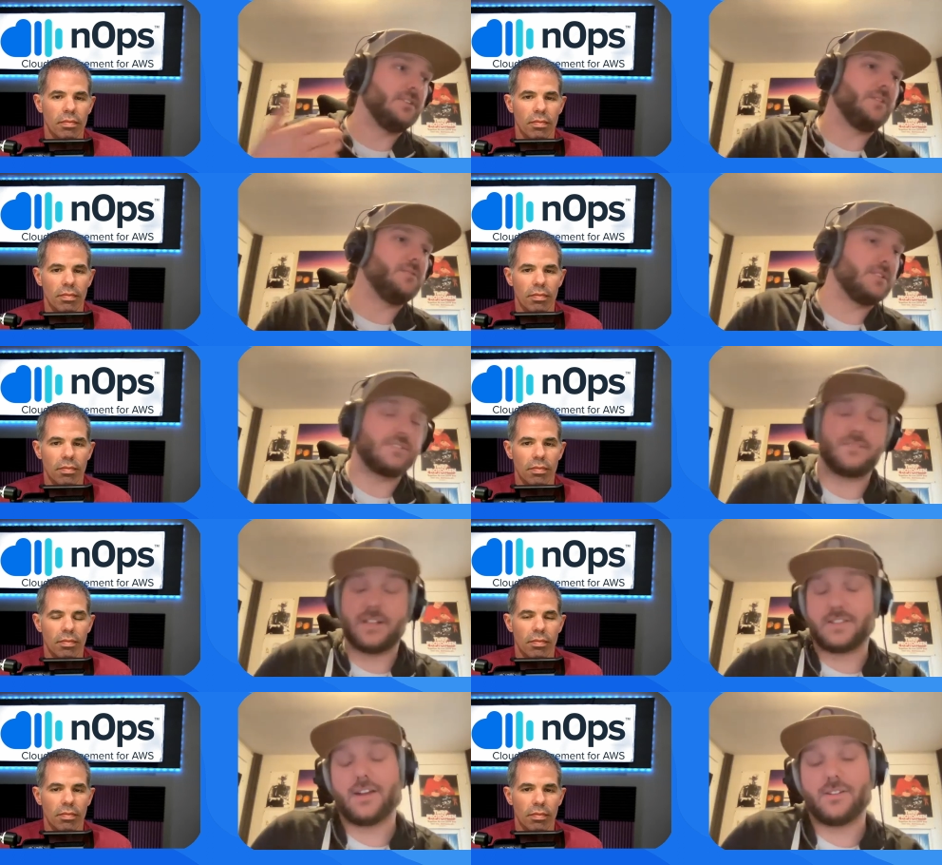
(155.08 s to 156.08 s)
Speaker 1: you know, it's
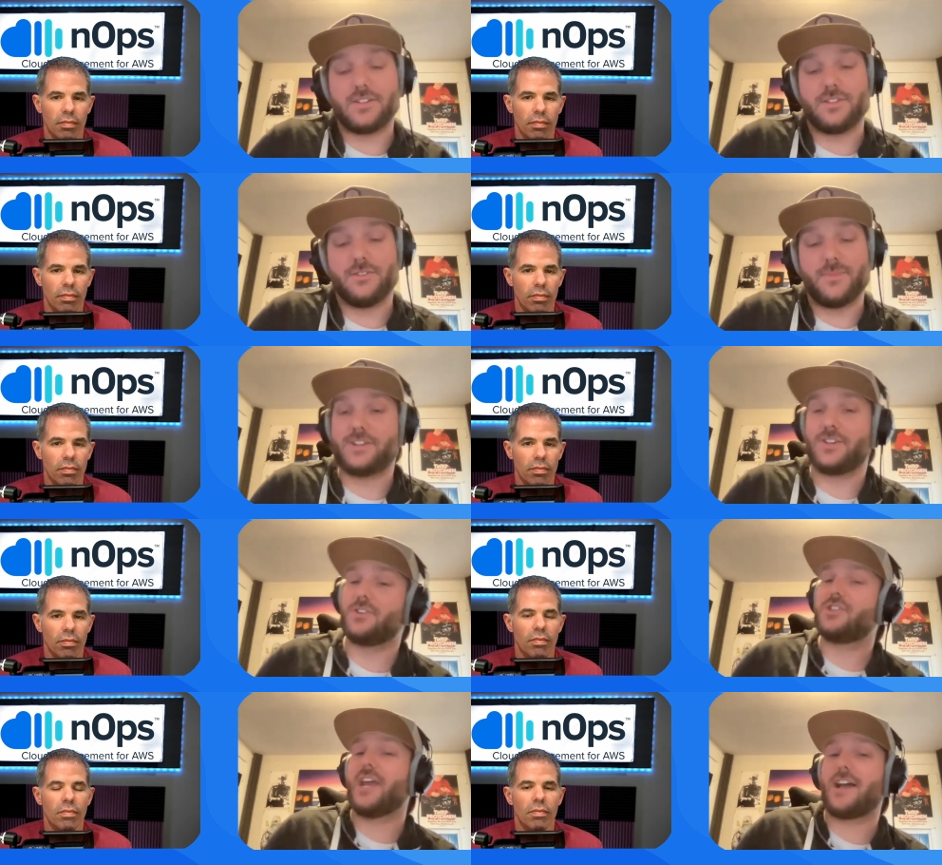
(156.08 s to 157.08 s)
it's there to make sure you're
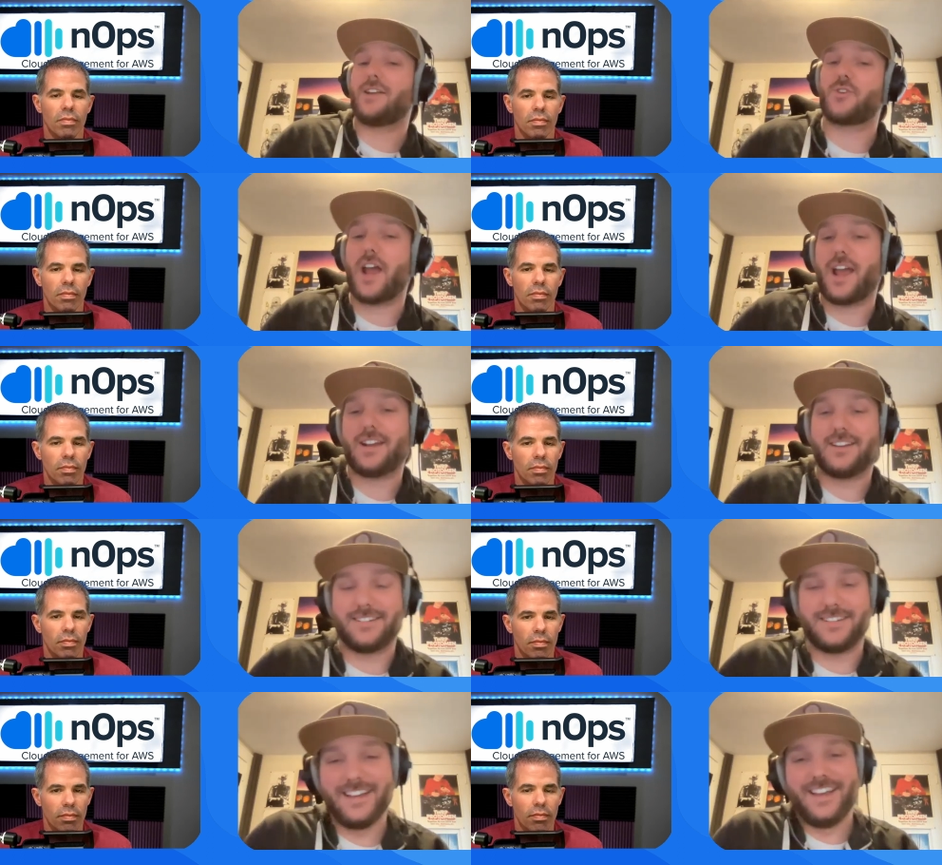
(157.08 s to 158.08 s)
staying on track
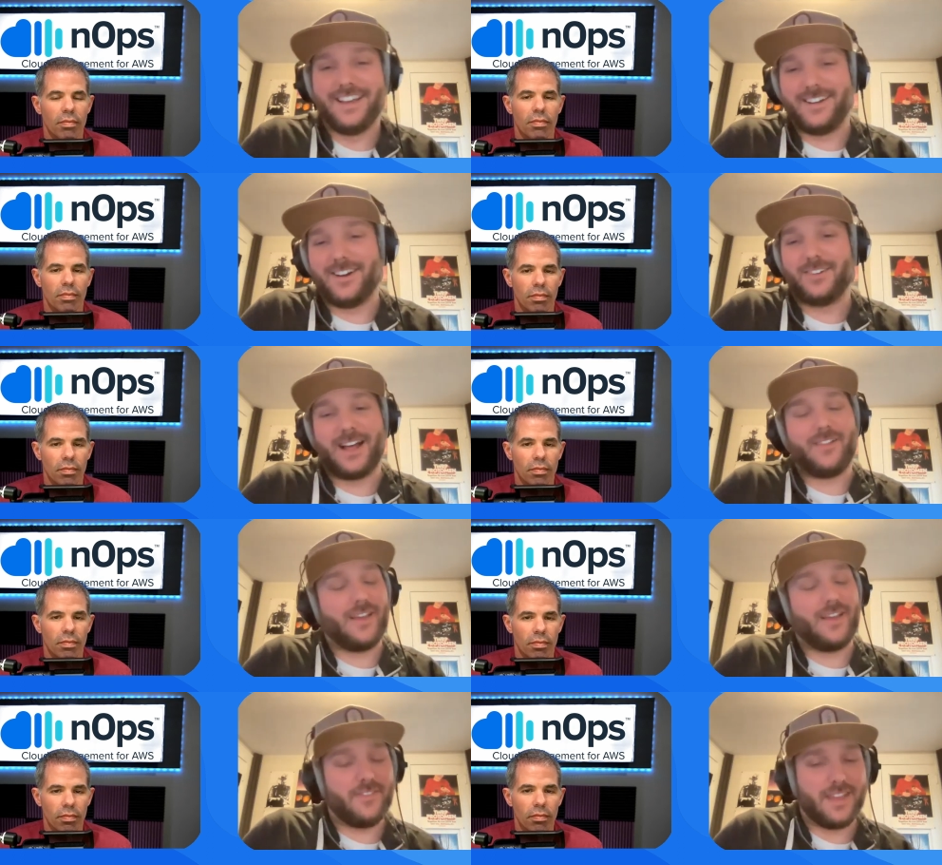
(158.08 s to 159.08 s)
and you know not
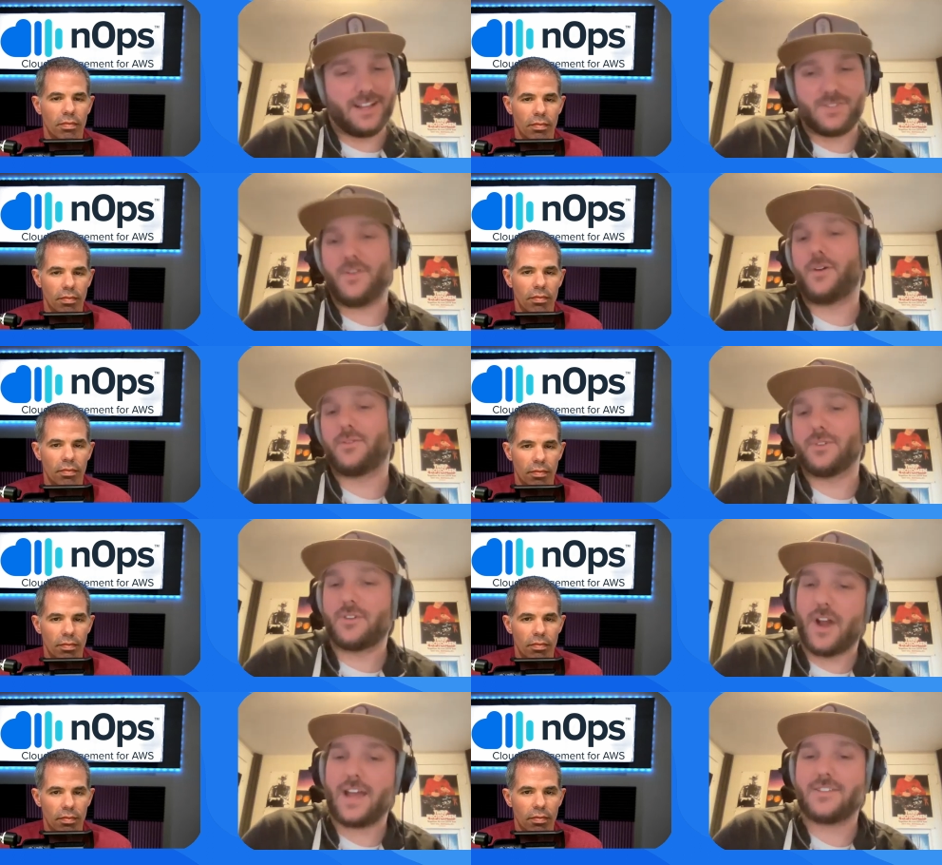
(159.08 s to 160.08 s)
letting things fall through the
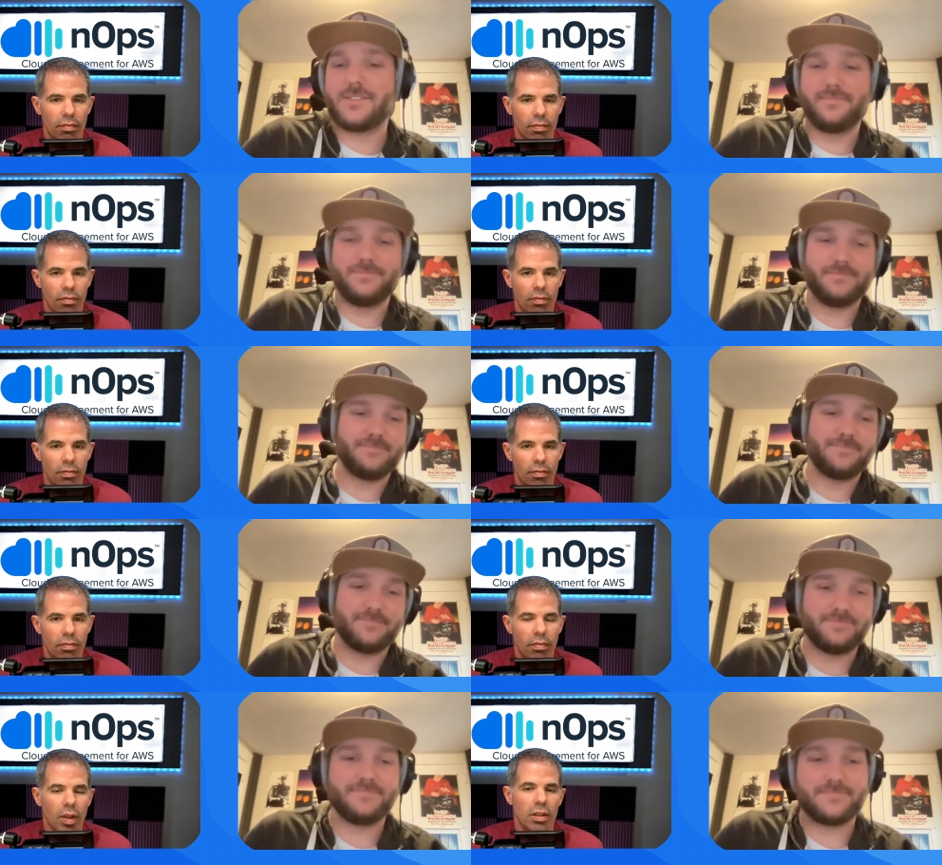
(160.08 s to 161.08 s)
Speaker 2: cracks.
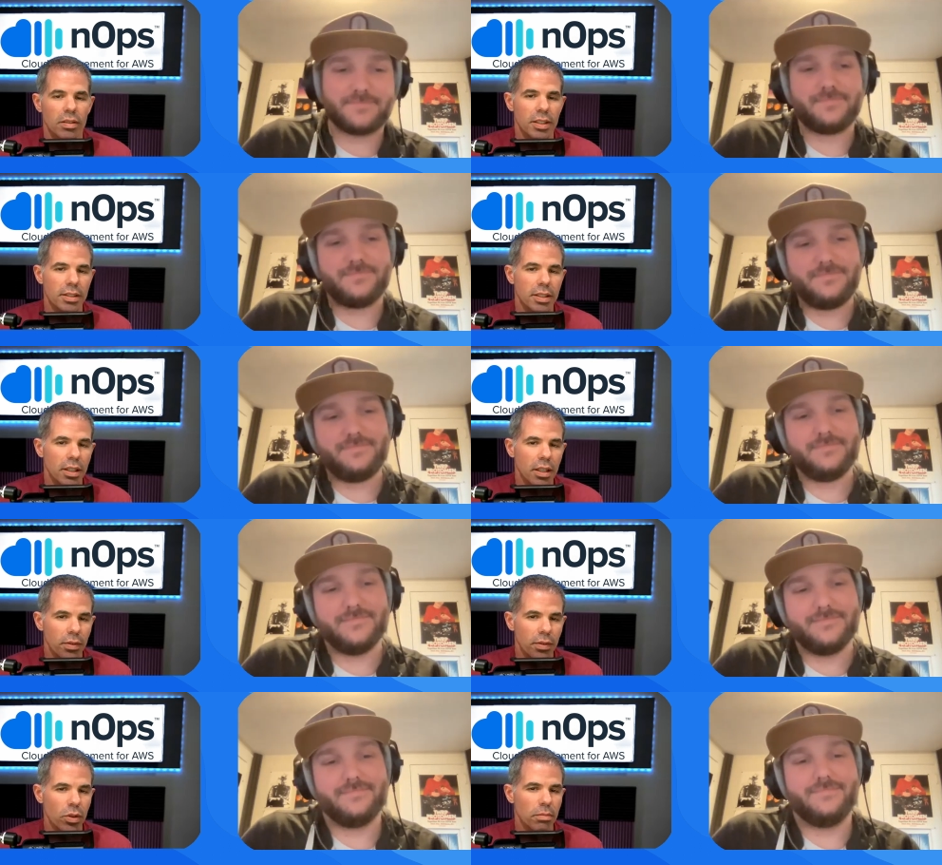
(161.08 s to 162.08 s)
Does it
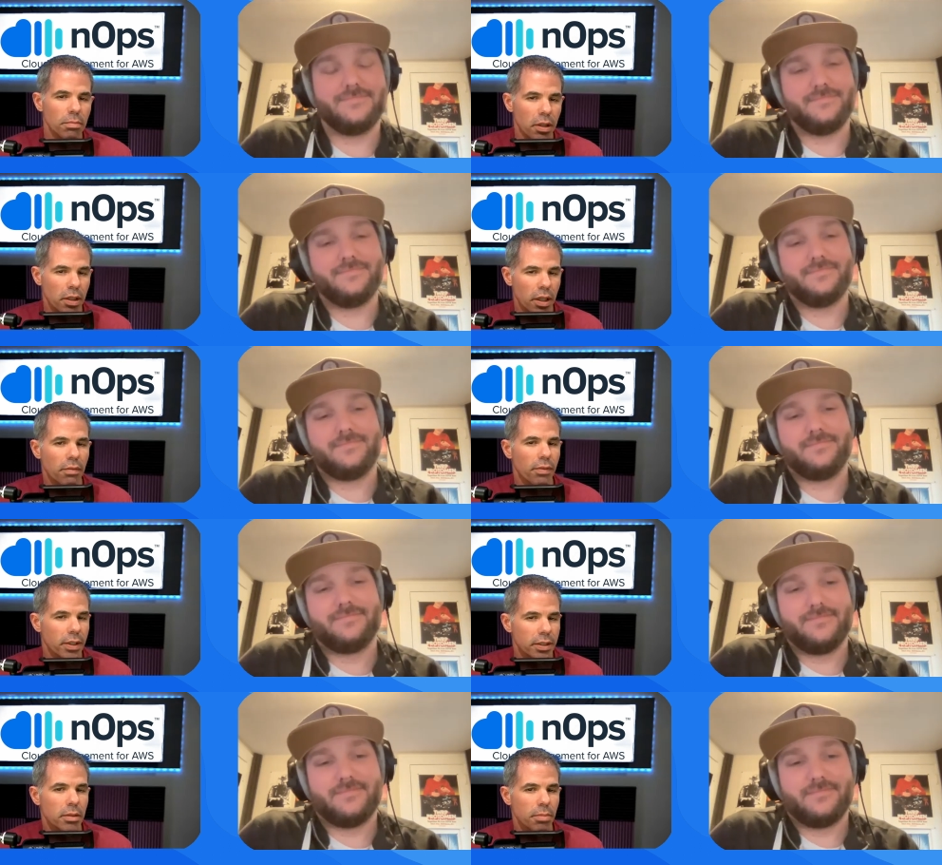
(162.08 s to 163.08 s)
give you complete
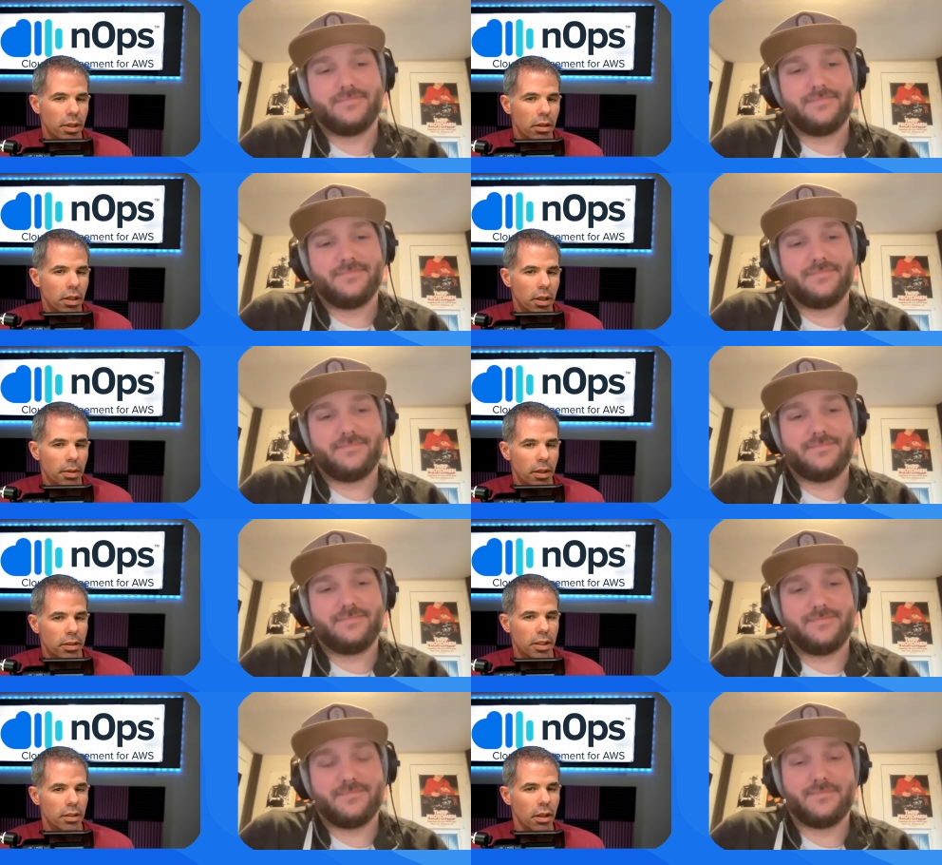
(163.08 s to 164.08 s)
visibility?
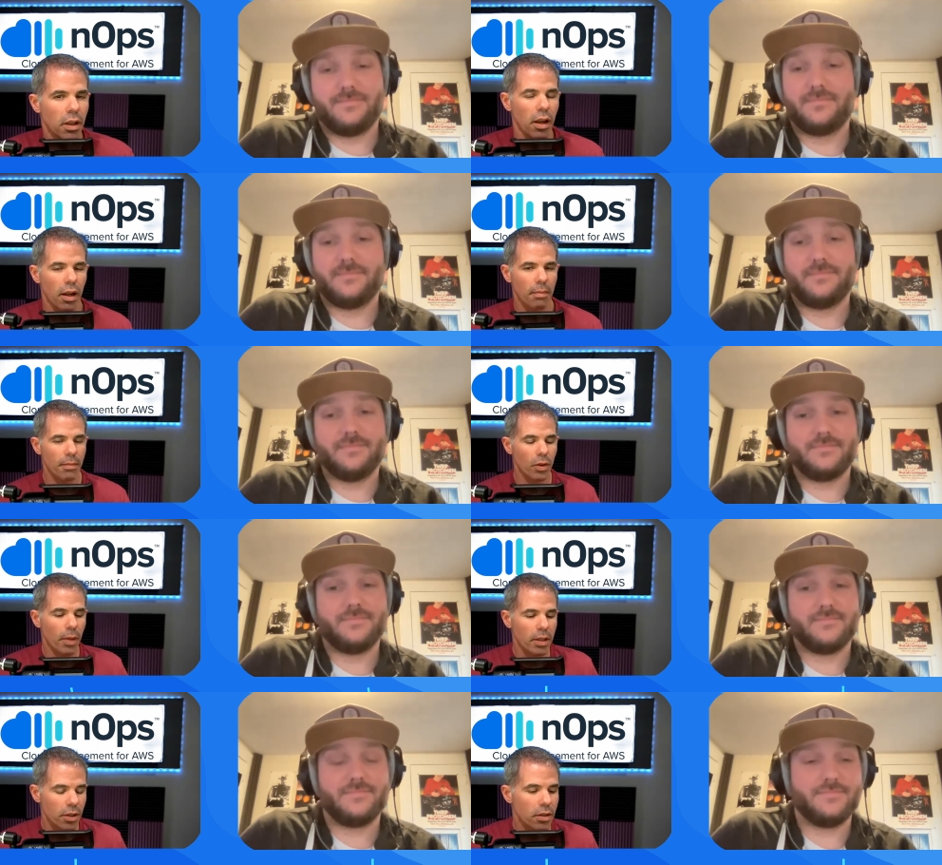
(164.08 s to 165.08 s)
Because I, I, I
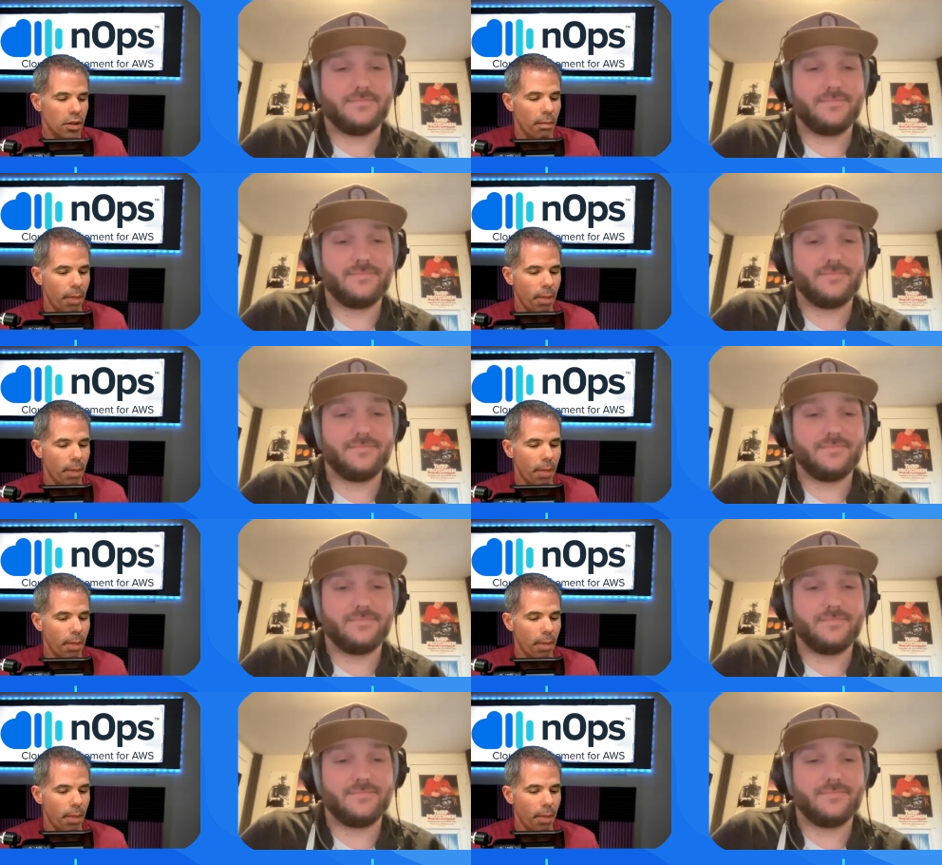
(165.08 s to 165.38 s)
you mentioned